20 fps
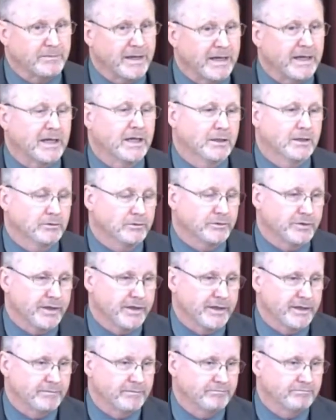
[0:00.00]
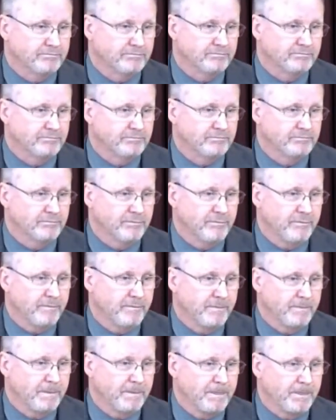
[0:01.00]
echoes that.
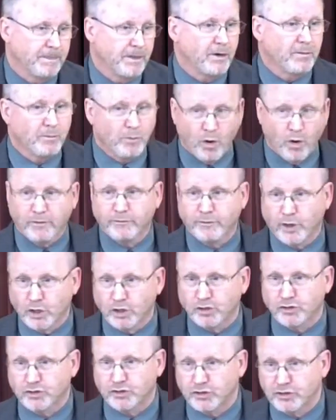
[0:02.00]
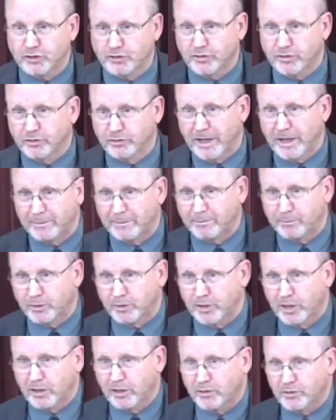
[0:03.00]
There are more verses to that
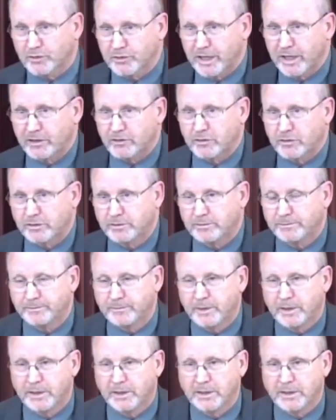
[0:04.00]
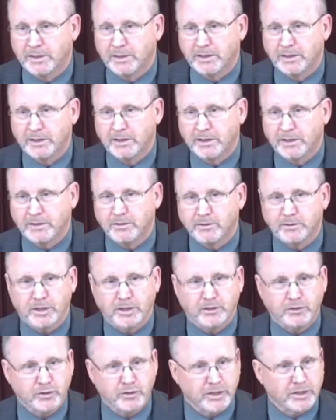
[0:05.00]
particular section
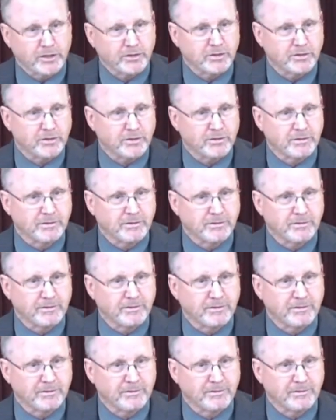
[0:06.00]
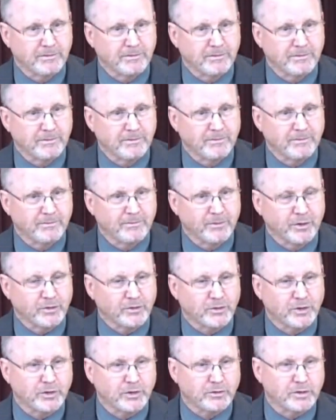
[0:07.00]
than just verse
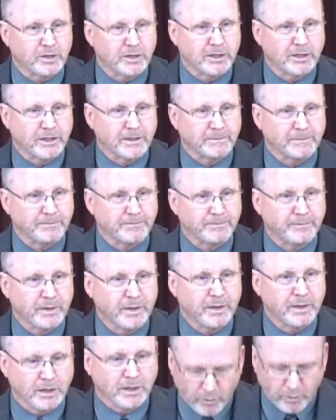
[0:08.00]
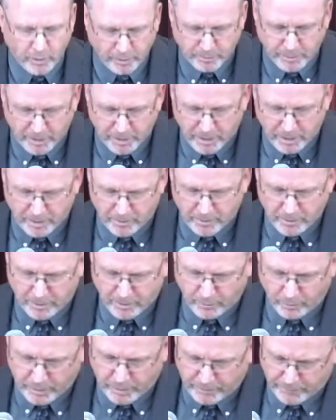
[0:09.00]
13. Look with me,
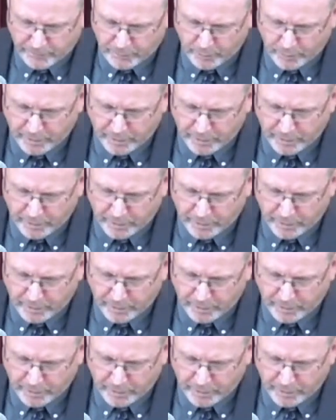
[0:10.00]
if you